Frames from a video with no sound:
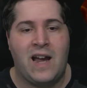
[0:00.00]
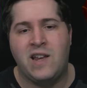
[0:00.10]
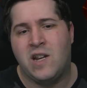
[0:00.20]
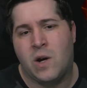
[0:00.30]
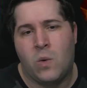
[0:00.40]

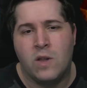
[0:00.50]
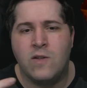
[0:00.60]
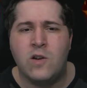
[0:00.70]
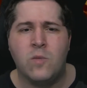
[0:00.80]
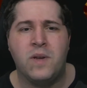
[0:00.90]
a
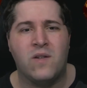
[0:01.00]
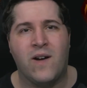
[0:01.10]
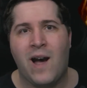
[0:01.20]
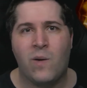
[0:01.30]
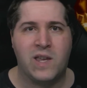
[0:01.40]
little bit of
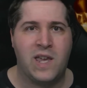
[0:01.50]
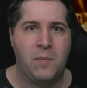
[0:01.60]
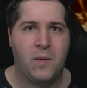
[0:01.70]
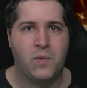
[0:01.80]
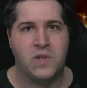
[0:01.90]
how I came
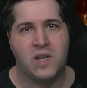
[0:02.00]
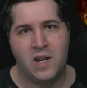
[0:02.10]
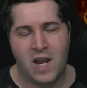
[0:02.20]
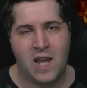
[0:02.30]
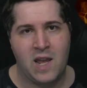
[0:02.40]
up with the
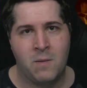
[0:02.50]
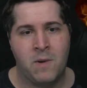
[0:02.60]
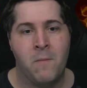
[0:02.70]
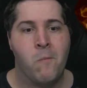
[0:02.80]
name